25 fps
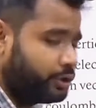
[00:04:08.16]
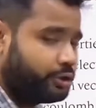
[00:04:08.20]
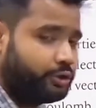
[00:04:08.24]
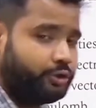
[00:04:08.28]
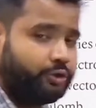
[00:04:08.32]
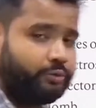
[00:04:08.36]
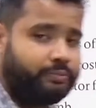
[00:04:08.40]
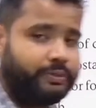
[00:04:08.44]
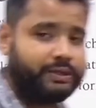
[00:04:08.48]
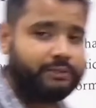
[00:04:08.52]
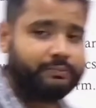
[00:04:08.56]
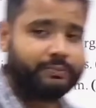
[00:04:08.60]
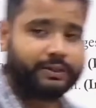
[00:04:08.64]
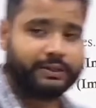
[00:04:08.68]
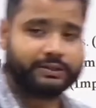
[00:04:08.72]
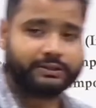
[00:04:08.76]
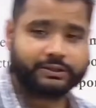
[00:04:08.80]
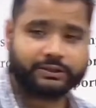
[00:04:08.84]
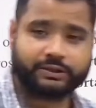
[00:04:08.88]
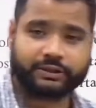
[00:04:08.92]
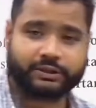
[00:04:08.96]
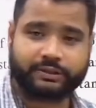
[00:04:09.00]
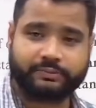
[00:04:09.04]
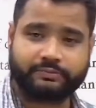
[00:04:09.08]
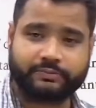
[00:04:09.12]
mean by the
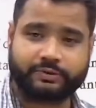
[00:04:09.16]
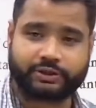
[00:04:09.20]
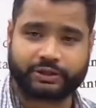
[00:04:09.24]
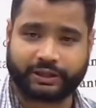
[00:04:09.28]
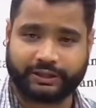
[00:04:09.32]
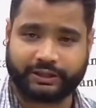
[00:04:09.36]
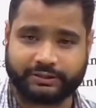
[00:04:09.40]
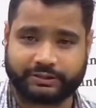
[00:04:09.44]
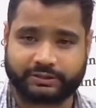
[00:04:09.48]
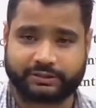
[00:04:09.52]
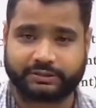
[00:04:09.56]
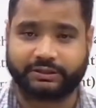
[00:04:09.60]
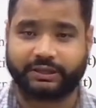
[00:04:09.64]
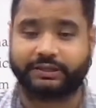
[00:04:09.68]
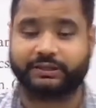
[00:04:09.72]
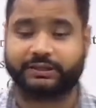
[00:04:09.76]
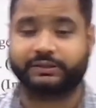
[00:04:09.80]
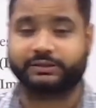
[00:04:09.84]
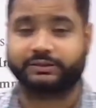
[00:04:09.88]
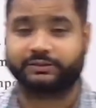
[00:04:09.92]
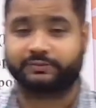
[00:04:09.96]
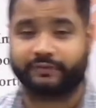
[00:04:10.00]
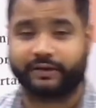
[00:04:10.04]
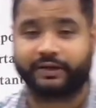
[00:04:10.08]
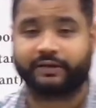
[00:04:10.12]
term charge. That is
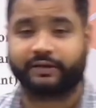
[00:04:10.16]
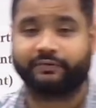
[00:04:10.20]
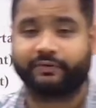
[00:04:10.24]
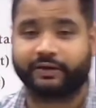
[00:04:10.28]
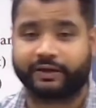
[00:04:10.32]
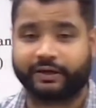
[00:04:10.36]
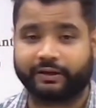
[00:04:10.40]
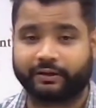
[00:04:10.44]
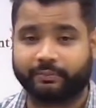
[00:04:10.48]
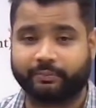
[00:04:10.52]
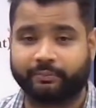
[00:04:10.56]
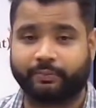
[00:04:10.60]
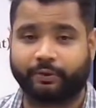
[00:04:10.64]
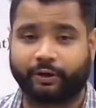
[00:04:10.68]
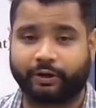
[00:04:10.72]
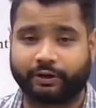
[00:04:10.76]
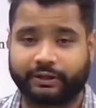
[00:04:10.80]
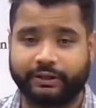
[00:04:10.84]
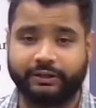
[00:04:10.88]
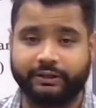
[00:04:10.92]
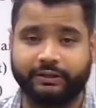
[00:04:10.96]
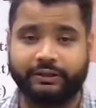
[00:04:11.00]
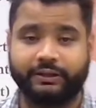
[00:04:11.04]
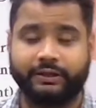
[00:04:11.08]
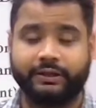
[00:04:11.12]
very, very
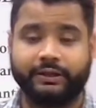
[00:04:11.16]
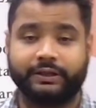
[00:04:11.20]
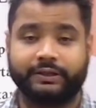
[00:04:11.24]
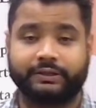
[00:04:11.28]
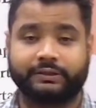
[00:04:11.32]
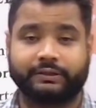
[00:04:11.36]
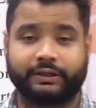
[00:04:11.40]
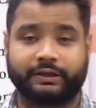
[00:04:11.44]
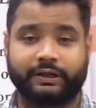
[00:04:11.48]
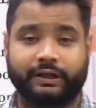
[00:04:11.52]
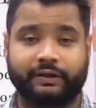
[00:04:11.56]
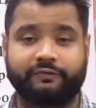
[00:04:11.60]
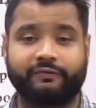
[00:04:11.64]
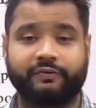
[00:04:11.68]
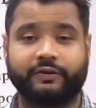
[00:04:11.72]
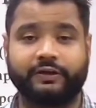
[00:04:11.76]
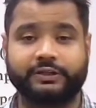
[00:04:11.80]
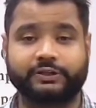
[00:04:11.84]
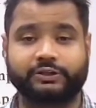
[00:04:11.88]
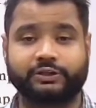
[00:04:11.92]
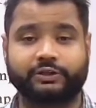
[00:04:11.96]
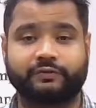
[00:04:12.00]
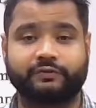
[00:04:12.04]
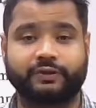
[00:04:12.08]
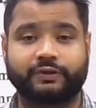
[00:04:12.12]
important. The
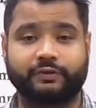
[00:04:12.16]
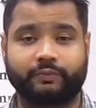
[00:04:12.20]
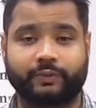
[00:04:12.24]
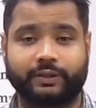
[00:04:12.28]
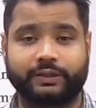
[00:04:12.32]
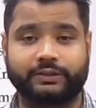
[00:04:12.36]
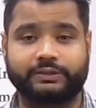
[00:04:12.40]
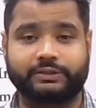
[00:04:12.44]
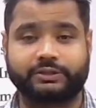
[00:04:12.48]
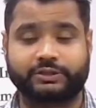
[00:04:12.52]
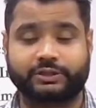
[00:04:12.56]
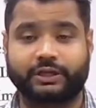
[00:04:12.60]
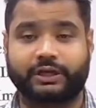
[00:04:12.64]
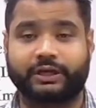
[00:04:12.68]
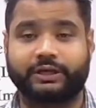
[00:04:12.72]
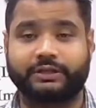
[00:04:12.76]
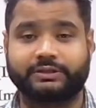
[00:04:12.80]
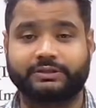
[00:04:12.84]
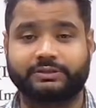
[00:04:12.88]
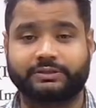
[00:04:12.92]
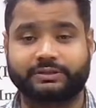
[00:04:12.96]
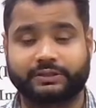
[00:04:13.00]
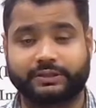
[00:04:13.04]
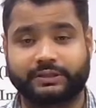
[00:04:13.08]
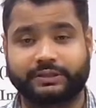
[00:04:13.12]
definition of the word
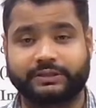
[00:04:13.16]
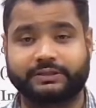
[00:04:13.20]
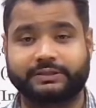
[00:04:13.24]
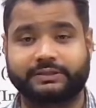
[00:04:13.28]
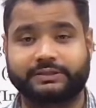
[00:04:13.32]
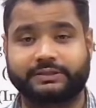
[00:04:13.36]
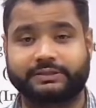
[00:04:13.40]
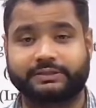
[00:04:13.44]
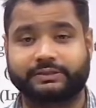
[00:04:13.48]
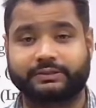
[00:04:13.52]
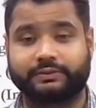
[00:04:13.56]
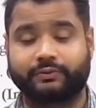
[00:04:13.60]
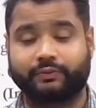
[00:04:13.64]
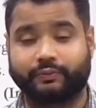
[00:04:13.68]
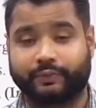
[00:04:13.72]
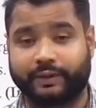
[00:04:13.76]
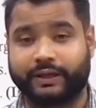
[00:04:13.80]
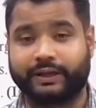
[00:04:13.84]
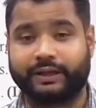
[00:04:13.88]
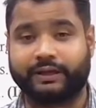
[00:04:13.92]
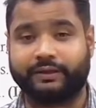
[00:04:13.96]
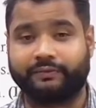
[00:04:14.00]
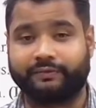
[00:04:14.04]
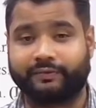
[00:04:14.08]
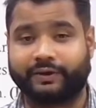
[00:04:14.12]
charge is
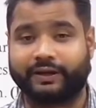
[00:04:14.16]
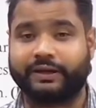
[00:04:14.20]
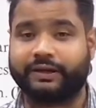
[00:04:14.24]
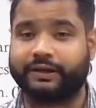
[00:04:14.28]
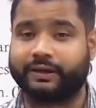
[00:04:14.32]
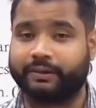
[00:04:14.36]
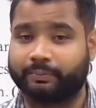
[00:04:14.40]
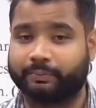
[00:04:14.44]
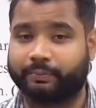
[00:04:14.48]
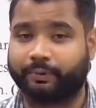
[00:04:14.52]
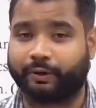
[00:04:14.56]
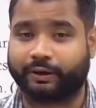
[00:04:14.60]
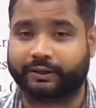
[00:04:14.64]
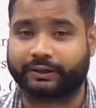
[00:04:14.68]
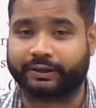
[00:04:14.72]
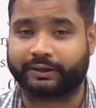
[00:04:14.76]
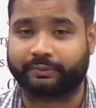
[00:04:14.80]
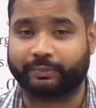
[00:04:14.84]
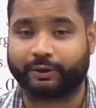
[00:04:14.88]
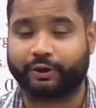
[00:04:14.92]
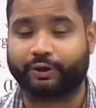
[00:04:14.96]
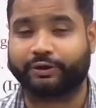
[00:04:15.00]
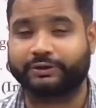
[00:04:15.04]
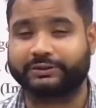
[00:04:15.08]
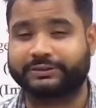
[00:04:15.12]
very, very important
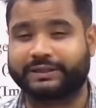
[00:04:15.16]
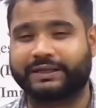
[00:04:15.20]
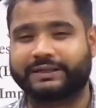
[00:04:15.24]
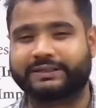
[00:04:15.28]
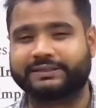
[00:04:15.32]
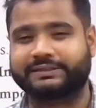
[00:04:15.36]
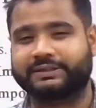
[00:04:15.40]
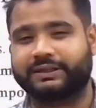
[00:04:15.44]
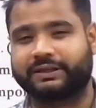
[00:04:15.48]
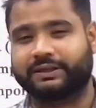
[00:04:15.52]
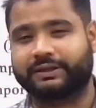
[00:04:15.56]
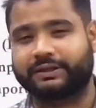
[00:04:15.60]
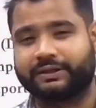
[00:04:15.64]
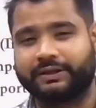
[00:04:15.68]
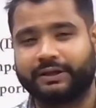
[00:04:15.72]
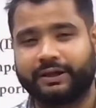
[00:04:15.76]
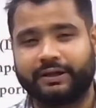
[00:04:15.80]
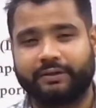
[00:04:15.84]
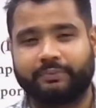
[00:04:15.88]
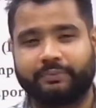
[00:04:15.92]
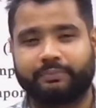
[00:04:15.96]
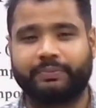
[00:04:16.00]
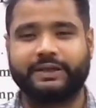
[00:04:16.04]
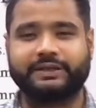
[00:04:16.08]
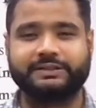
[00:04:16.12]
because that is the
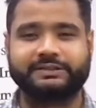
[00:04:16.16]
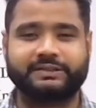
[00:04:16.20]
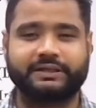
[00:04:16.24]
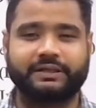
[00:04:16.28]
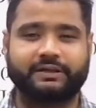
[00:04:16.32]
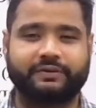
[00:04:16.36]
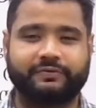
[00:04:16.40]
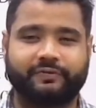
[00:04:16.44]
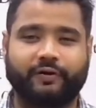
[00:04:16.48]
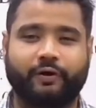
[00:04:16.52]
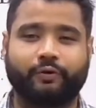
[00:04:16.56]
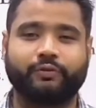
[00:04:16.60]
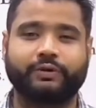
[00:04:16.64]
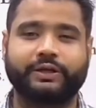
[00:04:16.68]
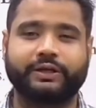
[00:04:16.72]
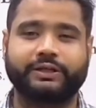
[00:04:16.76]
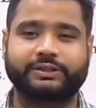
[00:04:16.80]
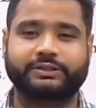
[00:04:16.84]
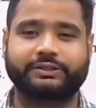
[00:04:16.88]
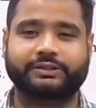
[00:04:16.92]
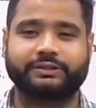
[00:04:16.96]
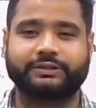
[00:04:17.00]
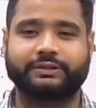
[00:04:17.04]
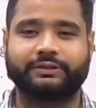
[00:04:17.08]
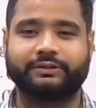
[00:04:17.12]
basic
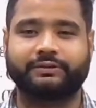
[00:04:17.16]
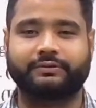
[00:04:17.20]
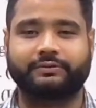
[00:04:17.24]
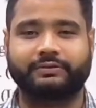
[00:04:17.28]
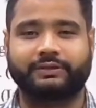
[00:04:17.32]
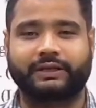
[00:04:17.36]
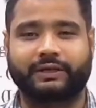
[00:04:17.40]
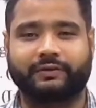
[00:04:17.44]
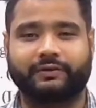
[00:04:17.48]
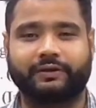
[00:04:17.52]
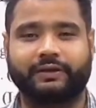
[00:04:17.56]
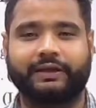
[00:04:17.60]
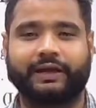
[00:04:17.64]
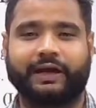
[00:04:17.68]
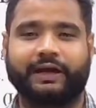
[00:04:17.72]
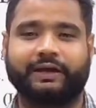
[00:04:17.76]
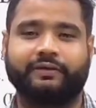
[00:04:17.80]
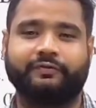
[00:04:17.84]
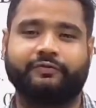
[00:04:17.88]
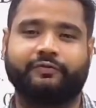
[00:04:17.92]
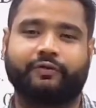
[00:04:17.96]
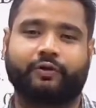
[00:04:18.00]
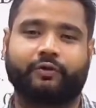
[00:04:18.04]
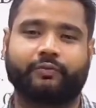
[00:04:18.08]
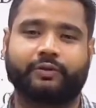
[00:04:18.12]
foundation that will carry
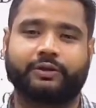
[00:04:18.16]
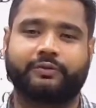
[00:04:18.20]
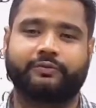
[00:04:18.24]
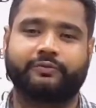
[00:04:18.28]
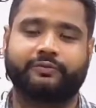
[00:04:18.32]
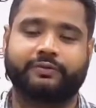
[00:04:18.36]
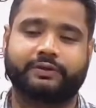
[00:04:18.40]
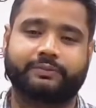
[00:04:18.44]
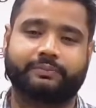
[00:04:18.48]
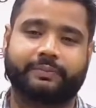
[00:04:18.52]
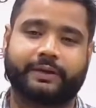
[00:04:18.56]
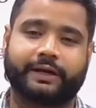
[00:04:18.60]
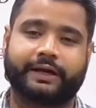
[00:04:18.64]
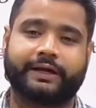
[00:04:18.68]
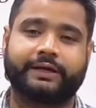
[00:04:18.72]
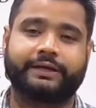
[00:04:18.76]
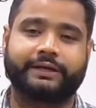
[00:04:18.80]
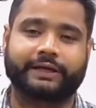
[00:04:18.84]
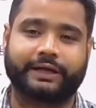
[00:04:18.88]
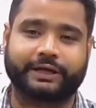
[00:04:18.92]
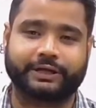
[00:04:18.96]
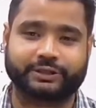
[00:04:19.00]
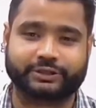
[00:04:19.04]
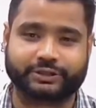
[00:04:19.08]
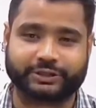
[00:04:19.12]
forward with my
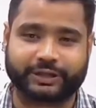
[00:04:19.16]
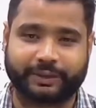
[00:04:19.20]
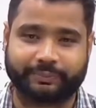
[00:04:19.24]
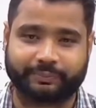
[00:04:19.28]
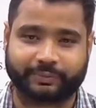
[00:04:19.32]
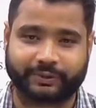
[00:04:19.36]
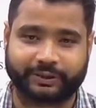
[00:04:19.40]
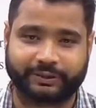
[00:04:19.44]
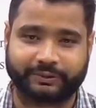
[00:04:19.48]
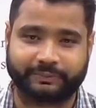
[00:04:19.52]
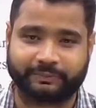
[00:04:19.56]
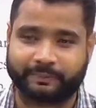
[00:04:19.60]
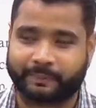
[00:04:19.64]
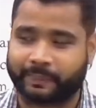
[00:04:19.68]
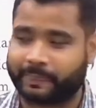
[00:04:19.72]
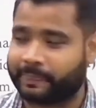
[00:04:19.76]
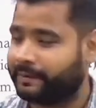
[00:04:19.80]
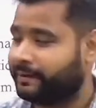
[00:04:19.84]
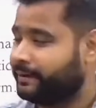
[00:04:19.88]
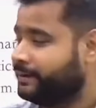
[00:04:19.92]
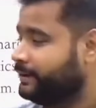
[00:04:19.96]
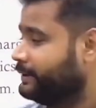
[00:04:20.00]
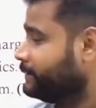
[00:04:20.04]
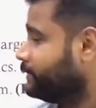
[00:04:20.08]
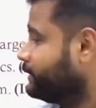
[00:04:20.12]
entire chapter.
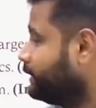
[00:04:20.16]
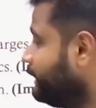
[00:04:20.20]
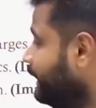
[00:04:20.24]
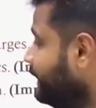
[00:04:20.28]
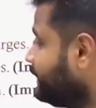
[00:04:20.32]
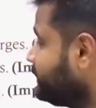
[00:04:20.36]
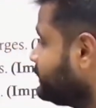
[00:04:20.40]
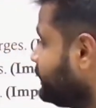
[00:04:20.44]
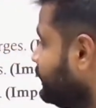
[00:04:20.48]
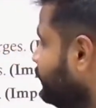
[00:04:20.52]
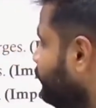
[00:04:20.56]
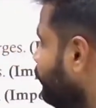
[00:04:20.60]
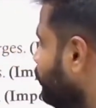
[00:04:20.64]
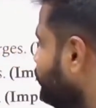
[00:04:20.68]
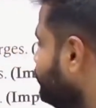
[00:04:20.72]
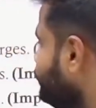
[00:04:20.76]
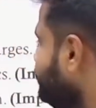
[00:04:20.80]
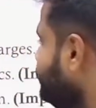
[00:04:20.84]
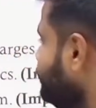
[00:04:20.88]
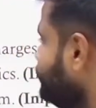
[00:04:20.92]
The next thing what you need to